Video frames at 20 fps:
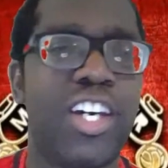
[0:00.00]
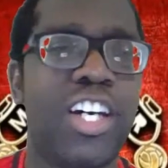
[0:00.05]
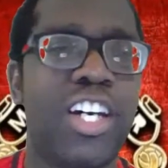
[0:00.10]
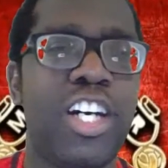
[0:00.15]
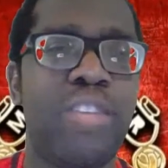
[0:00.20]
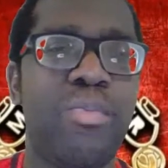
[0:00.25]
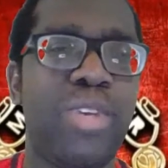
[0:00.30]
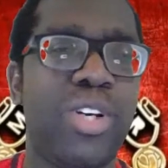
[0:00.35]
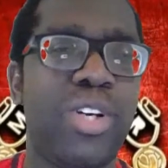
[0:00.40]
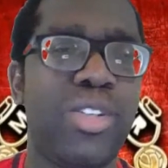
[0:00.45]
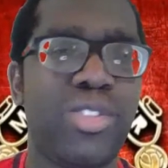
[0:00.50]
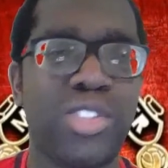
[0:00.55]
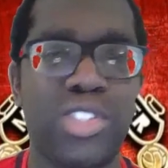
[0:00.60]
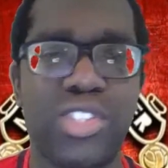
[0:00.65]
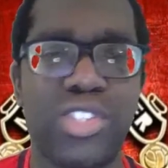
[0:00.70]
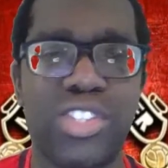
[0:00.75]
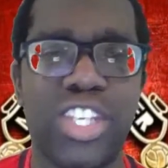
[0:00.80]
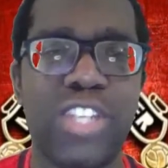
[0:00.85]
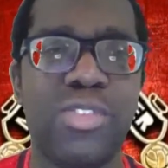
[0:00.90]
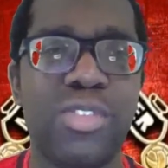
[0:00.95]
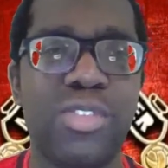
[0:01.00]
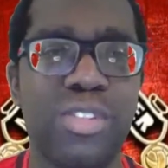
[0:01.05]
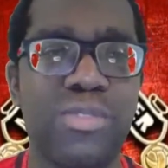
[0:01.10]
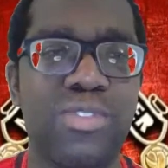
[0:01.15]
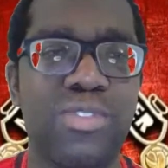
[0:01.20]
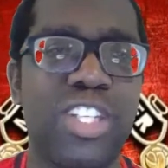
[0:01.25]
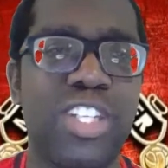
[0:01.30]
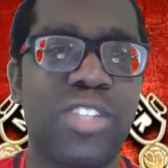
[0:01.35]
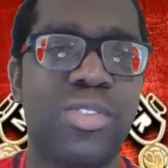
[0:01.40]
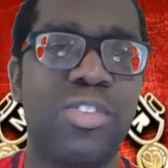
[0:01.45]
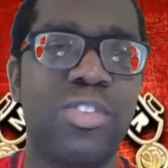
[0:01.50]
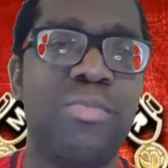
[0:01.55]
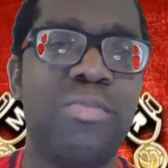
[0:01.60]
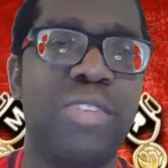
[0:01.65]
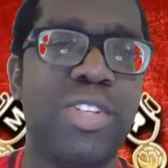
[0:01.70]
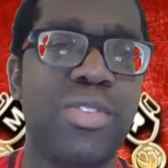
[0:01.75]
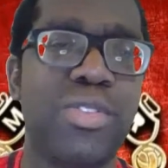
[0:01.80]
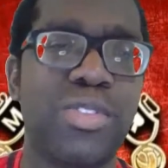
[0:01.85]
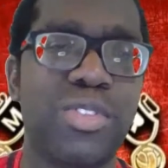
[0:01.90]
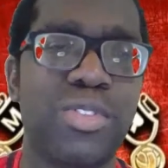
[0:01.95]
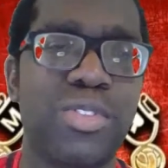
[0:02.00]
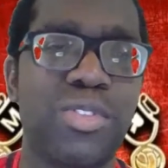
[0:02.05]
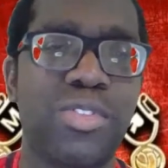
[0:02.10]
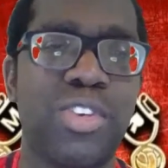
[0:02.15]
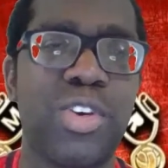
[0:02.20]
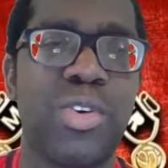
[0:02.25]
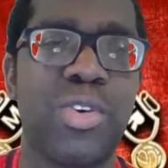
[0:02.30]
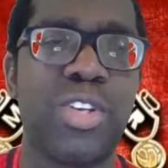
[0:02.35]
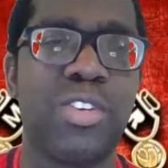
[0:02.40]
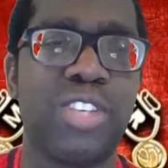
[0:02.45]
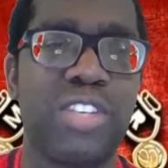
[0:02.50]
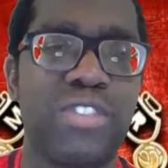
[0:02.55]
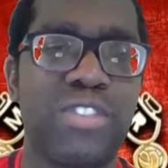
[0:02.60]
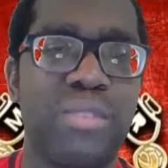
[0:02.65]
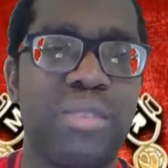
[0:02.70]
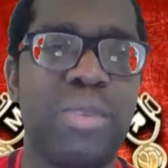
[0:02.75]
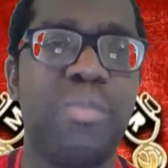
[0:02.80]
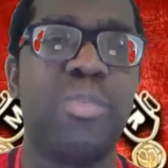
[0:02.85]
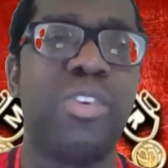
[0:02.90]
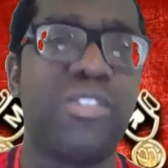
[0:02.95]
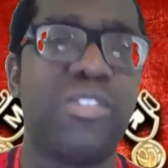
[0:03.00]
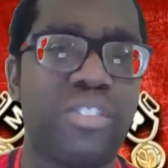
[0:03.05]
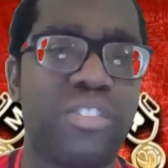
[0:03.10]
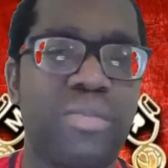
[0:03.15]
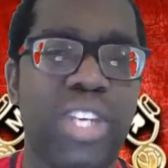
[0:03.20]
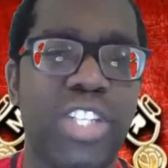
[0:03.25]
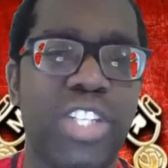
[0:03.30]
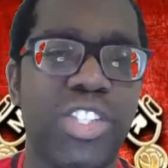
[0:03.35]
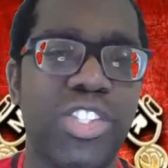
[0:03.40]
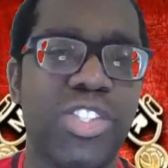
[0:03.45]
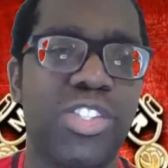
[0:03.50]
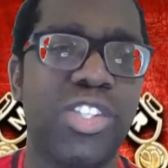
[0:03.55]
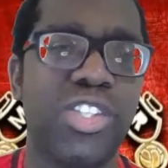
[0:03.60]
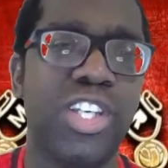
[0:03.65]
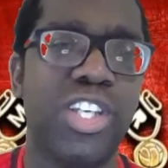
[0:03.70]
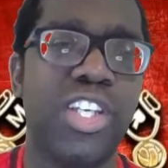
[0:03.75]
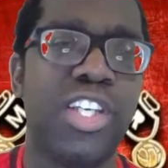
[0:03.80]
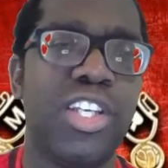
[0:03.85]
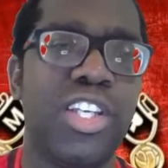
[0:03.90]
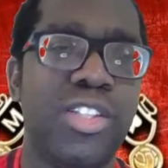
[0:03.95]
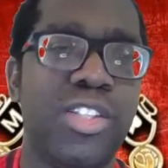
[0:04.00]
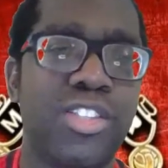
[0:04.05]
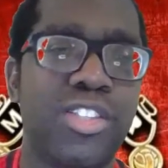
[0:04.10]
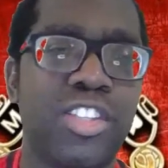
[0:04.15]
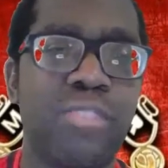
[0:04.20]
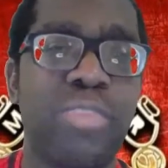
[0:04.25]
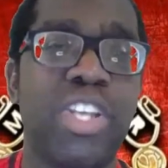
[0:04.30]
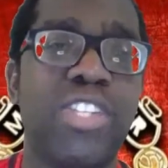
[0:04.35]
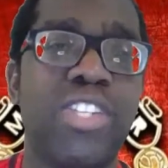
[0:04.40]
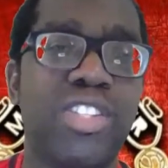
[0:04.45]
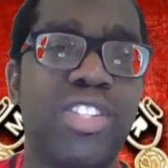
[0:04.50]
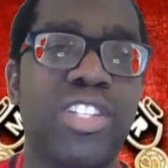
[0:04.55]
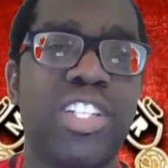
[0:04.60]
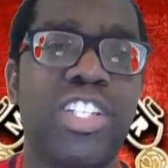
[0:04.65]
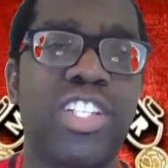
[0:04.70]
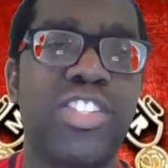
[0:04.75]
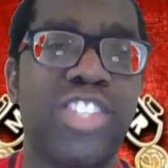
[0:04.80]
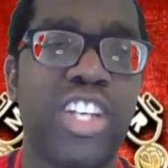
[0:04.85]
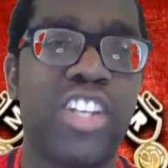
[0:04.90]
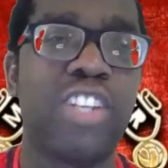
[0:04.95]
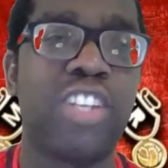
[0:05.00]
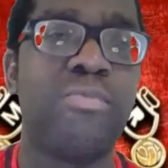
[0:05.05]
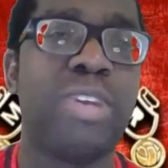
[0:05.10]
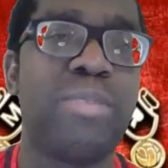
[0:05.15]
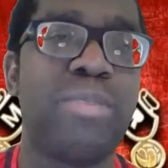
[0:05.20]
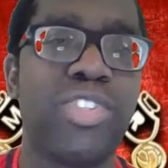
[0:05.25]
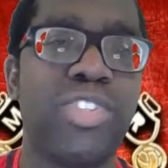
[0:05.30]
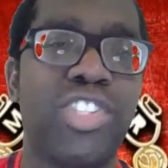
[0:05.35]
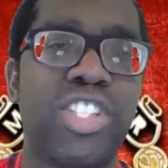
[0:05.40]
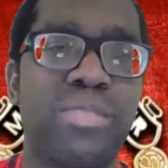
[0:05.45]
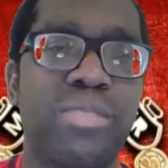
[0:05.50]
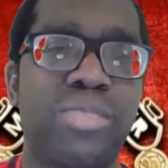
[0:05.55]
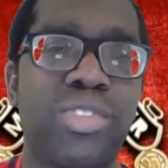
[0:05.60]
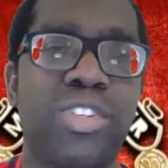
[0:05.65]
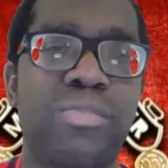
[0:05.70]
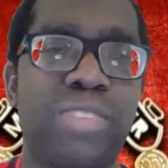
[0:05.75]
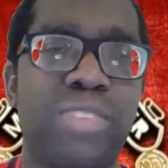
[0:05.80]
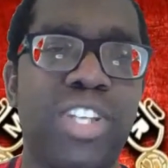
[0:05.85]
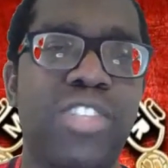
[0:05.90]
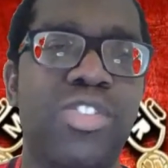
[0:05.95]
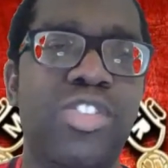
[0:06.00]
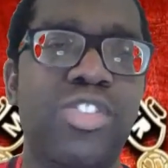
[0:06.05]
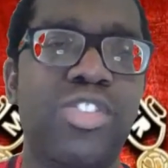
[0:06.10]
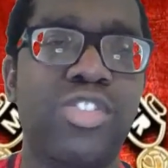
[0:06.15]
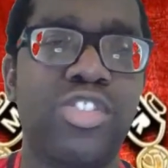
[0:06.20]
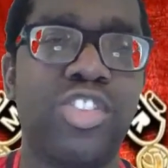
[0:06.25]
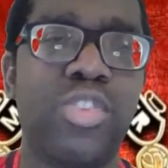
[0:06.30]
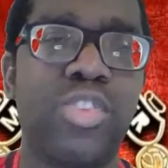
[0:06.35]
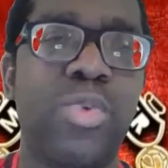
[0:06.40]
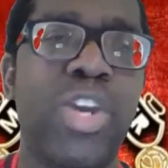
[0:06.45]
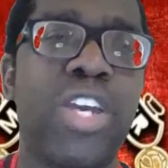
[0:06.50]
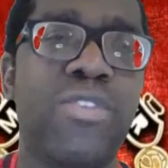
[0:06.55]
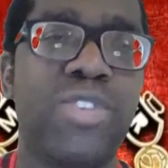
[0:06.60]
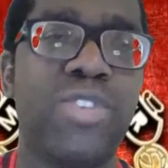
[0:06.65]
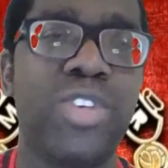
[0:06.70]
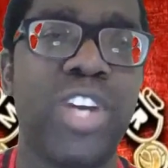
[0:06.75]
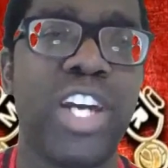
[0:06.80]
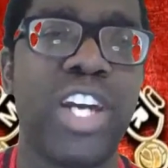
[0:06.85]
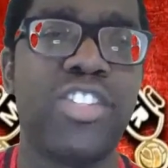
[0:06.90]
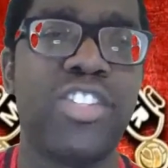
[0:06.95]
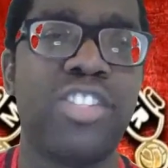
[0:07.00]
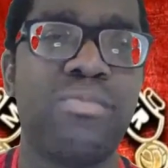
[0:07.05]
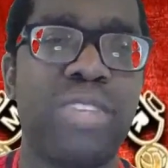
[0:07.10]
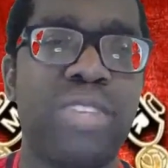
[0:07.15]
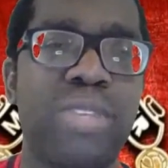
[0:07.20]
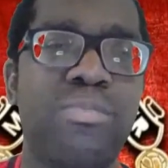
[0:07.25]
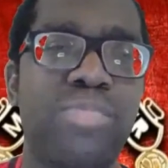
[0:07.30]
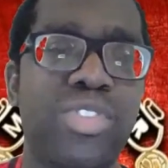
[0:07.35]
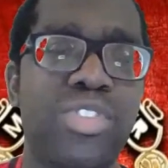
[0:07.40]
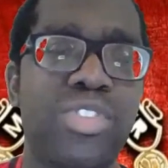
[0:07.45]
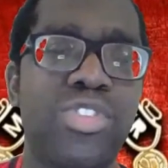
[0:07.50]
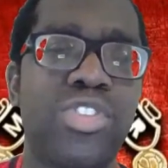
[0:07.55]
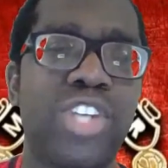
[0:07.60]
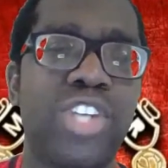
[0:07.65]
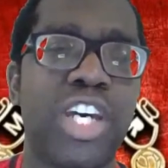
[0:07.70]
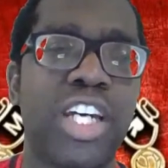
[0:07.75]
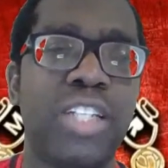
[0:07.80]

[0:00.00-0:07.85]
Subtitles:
Well, just stay tuned for the next 2 minutes or so and I'll give you a bit more information. So basically, channel memberships are basically just a way of you guys as members